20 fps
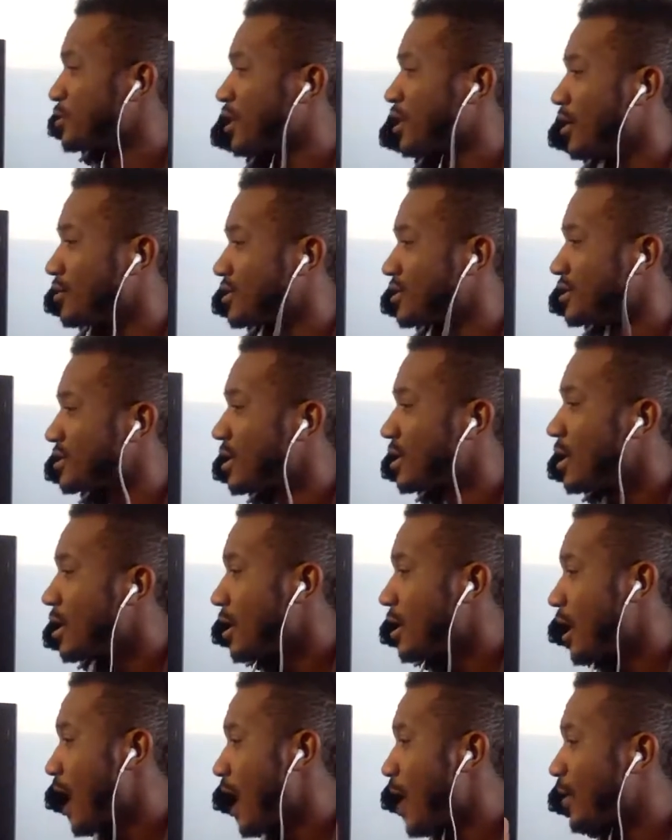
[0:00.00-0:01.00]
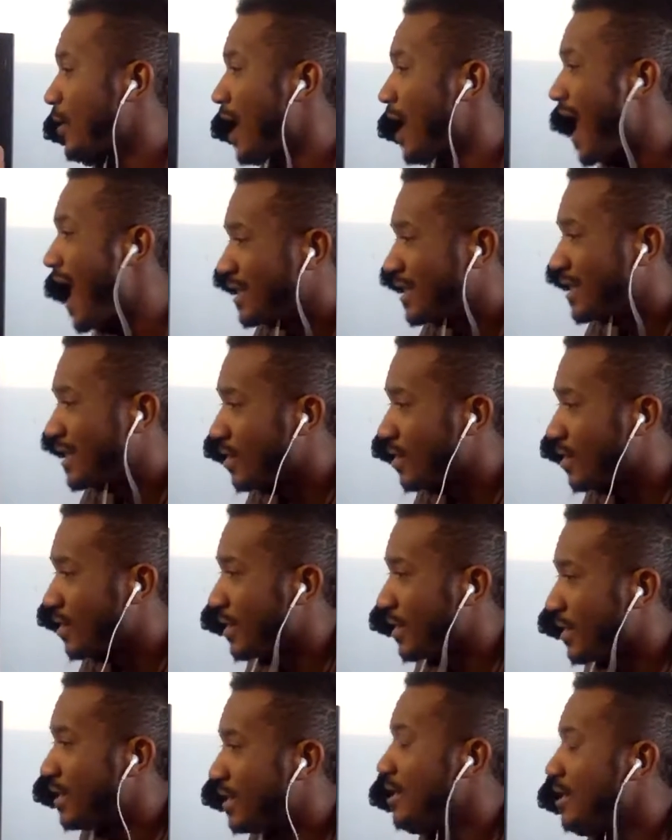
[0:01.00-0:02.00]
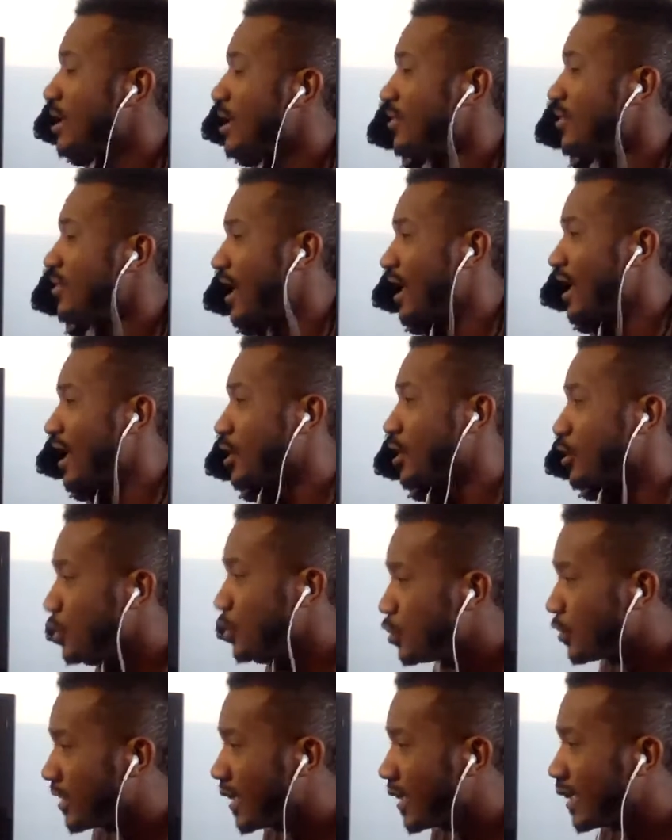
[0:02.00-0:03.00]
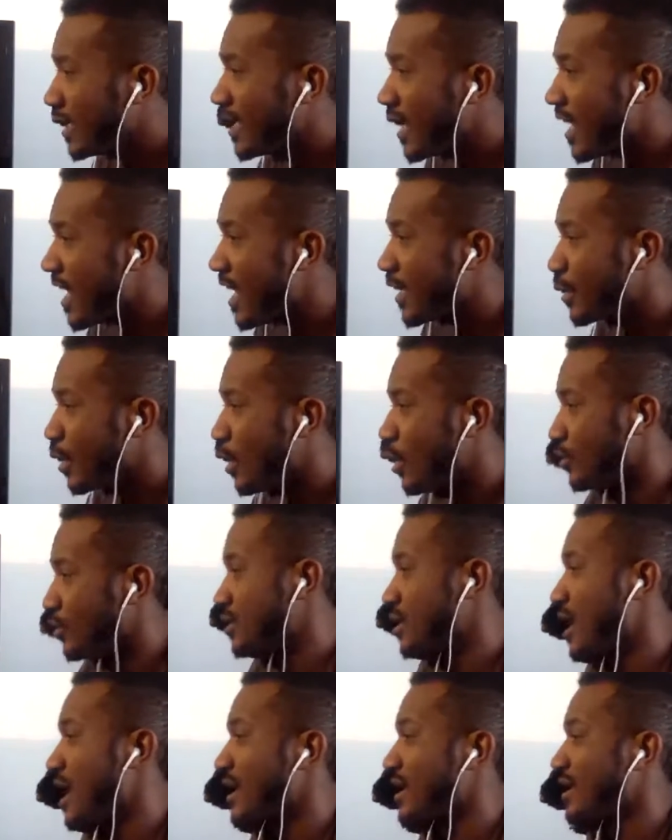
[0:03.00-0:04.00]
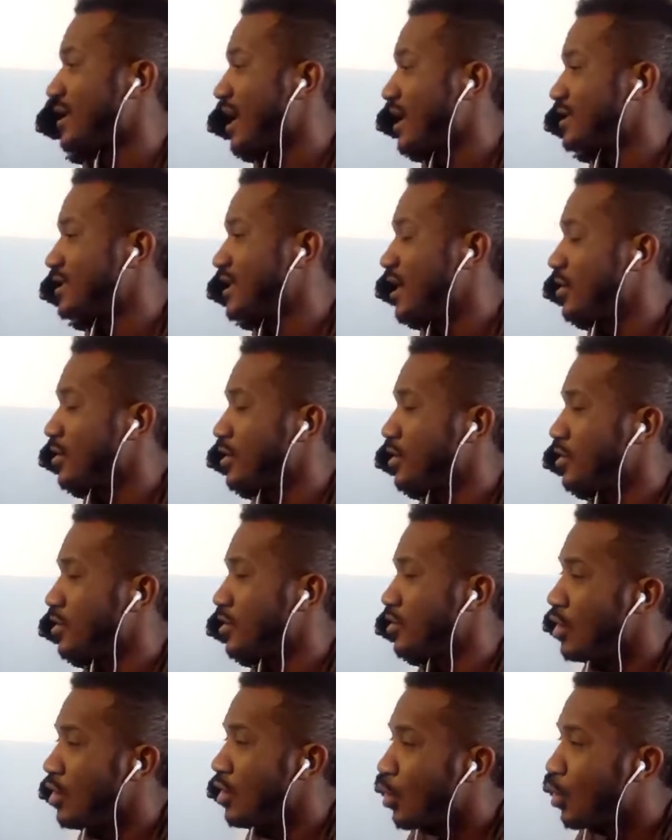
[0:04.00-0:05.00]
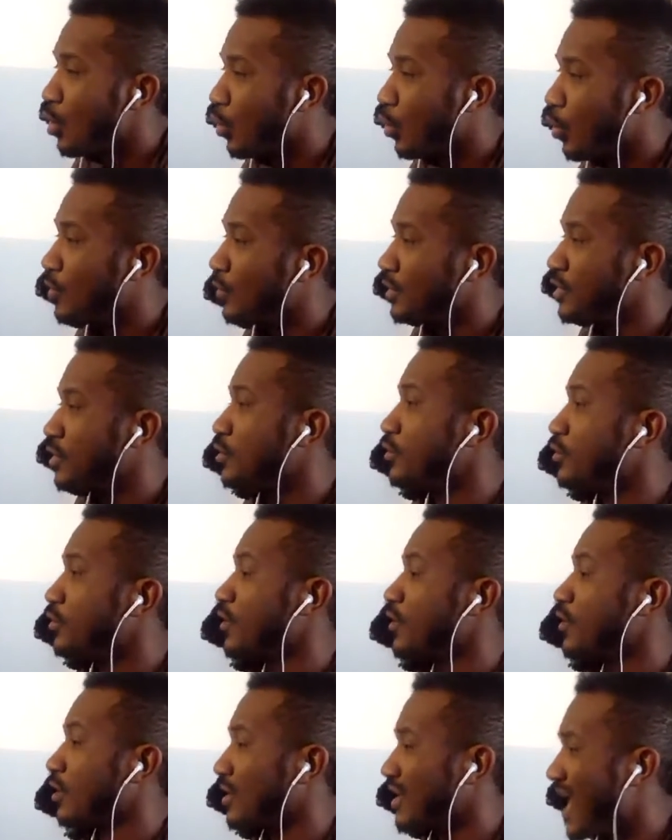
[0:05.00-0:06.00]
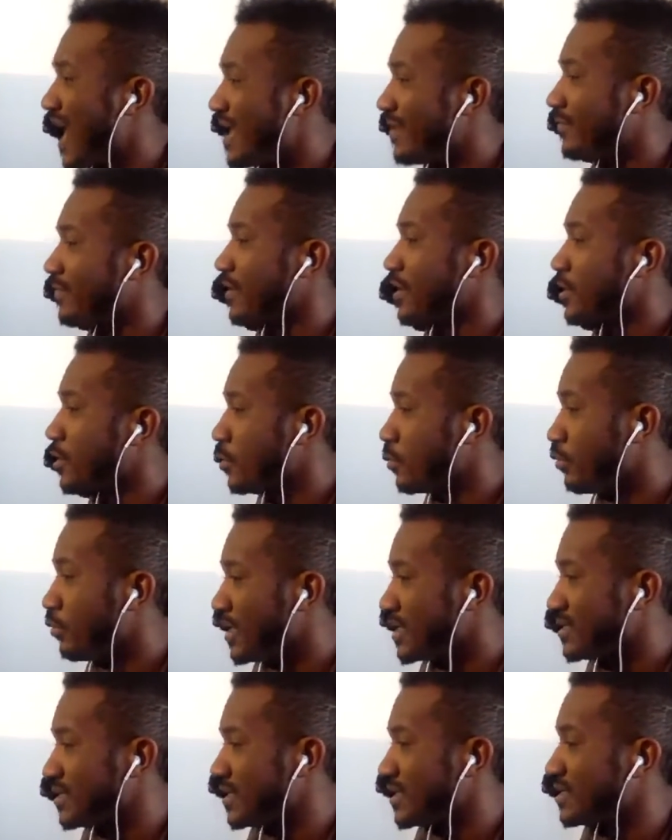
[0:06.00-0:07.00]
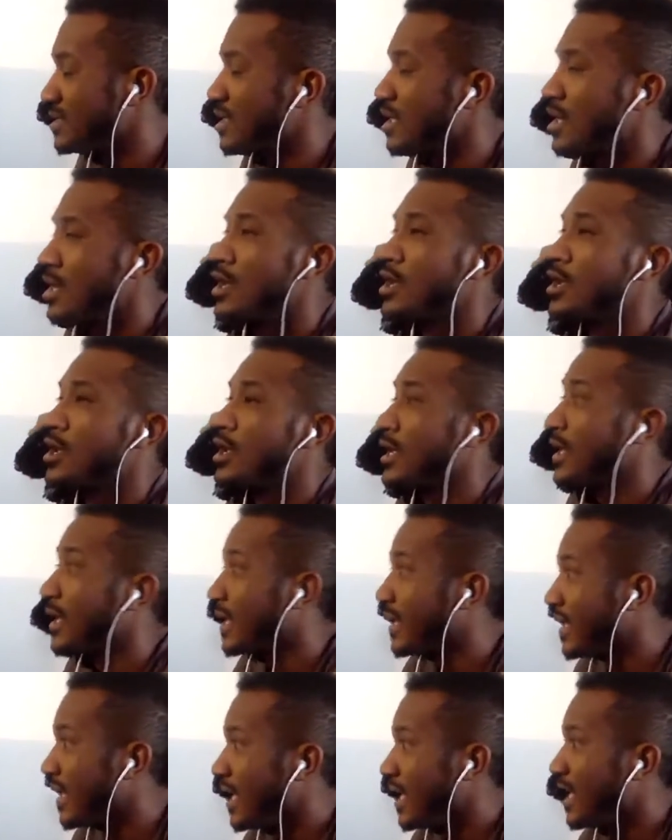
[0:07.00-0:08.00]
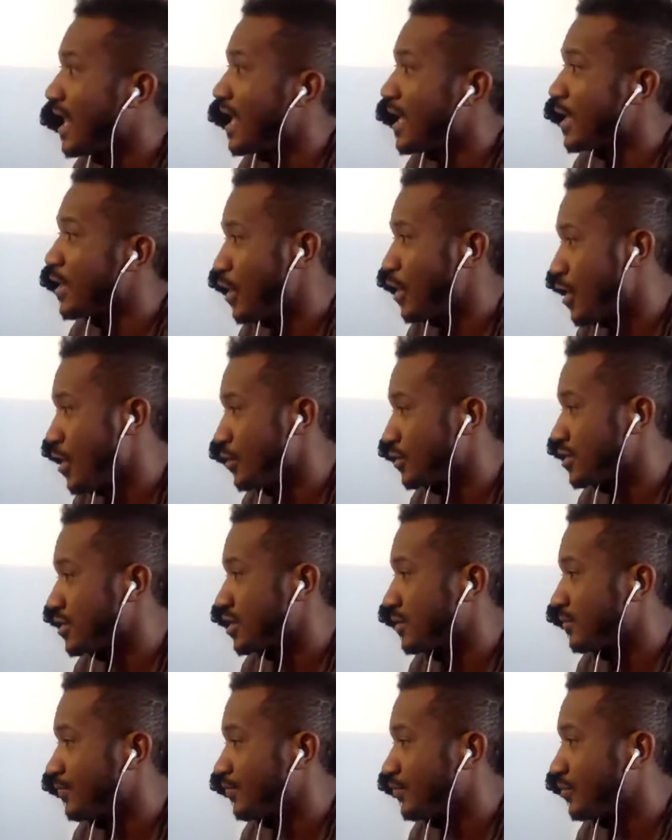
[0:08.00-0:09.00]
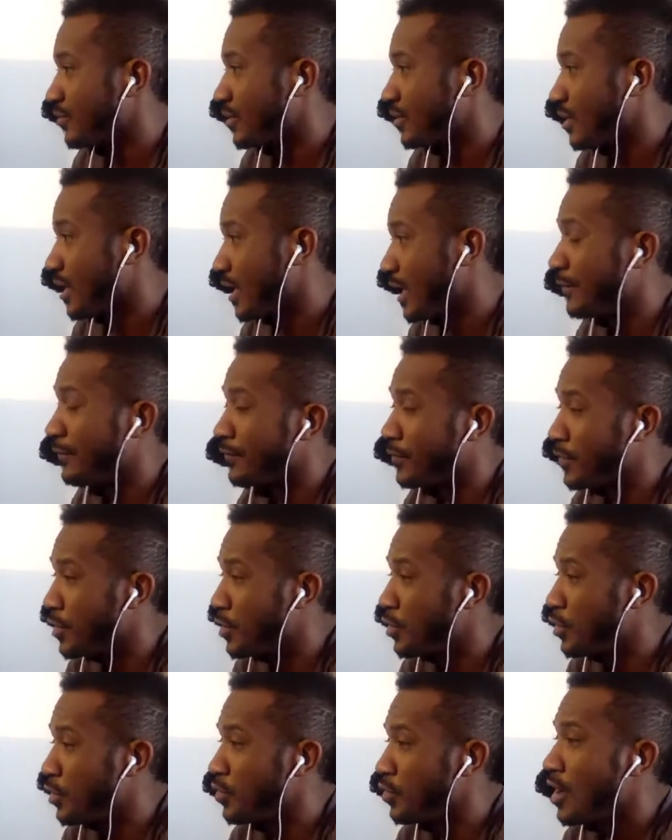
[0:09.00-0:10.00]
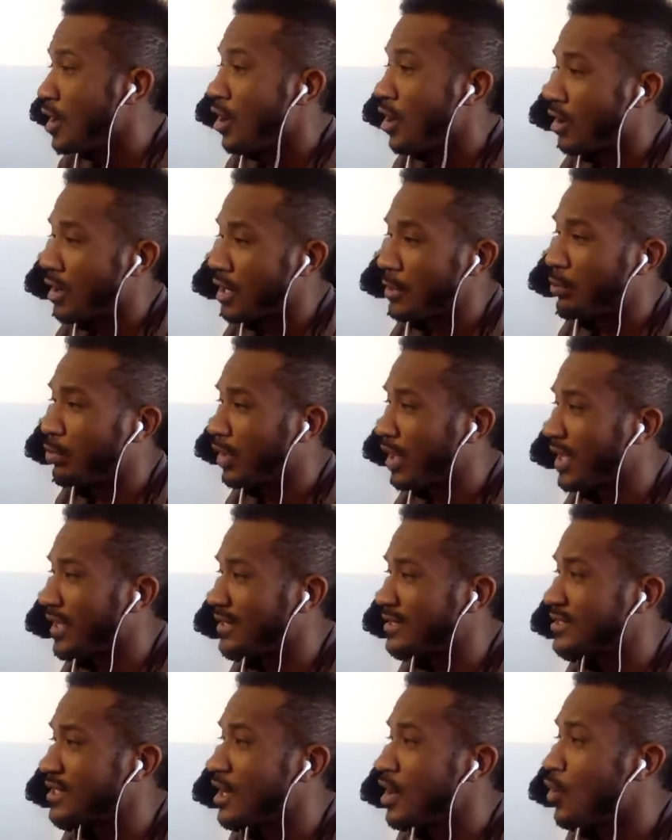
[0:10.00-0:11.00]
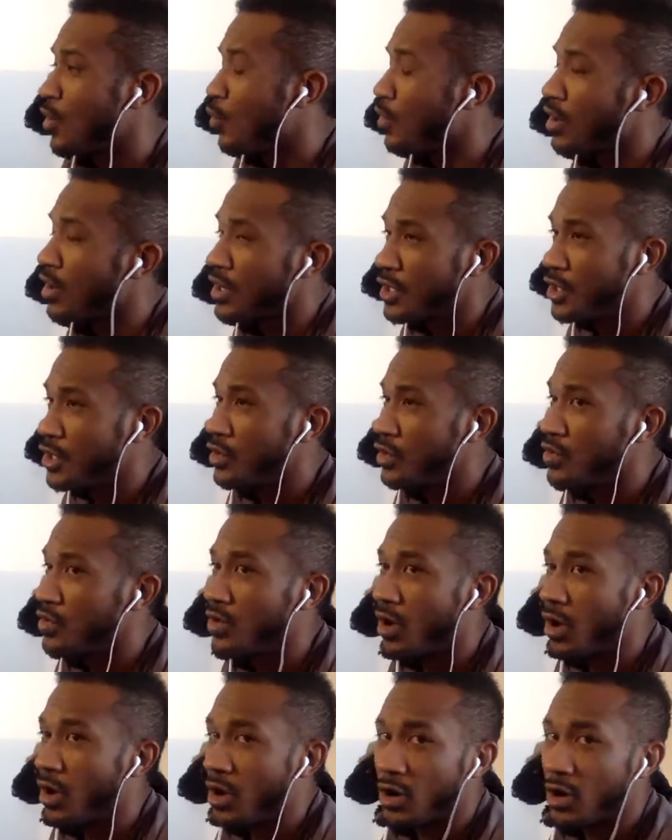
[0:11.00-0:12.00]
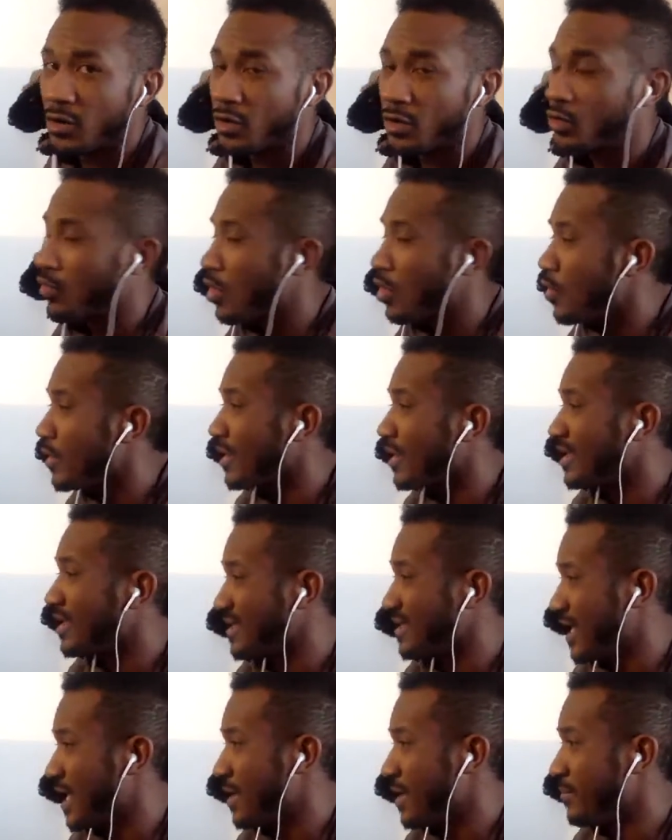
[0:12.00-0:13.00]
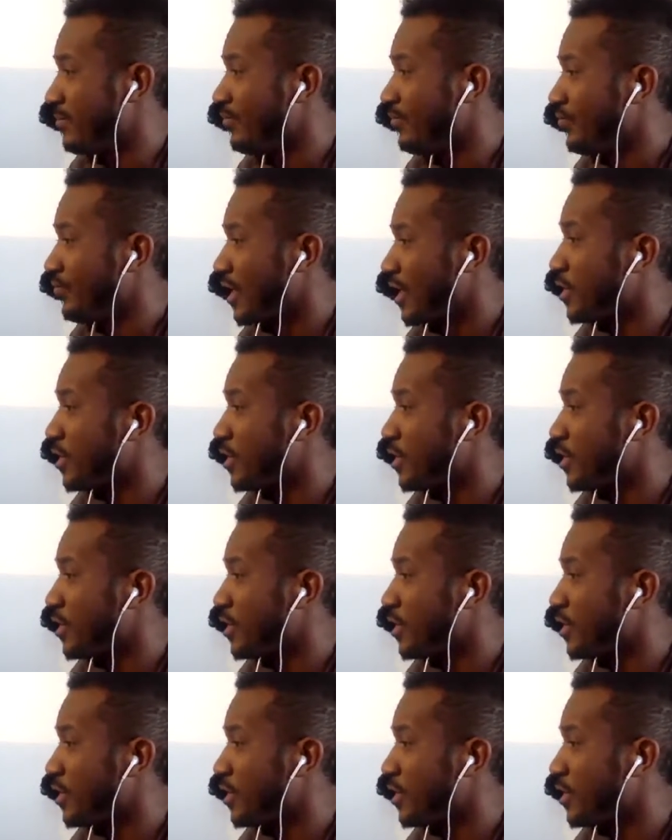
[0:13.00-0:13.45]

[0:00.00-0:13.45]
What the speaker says: coaches. I would highly recommend that you get a coach. I cannot tell you what it would do for your life and your business. Get a coach. if you are in a place where you are growing a team and